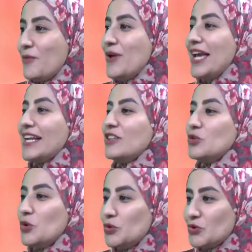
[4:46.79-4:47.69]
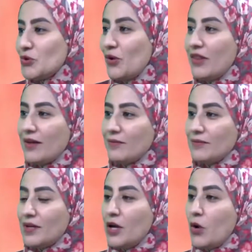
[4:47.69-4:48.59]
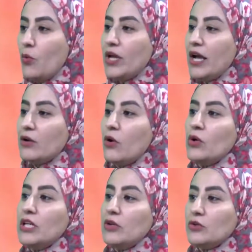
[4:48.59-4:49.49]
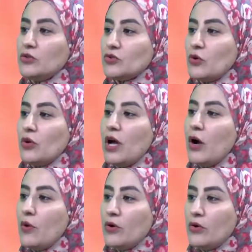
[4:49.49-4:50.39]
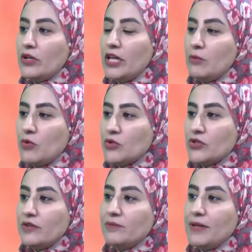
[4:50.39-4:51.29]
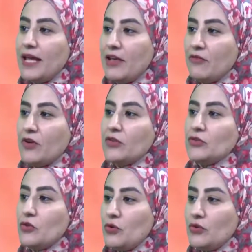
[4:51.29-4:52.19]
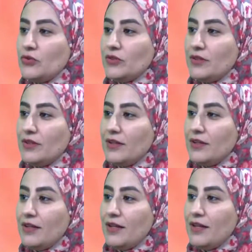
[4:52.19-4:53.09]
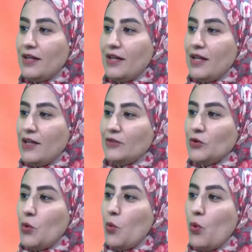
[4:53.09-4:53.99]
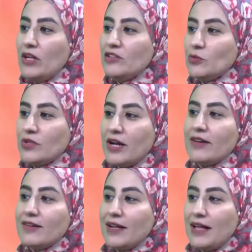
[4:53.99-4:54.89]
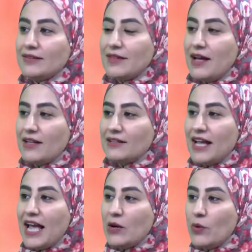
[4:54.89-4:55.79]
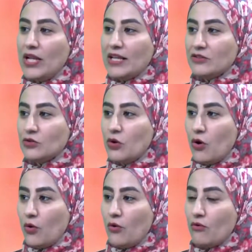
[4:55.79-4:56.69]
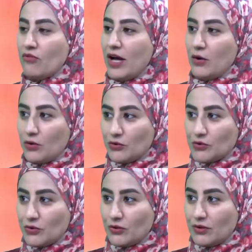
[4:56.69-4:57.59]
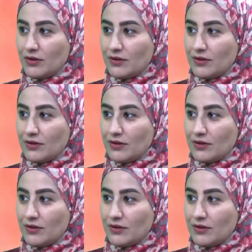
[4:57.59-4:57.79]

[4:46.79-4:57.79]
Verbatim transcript: We cannot control them. We can only control our own emotions, behaviors, thoughts. So once we recognize that and we let go of that control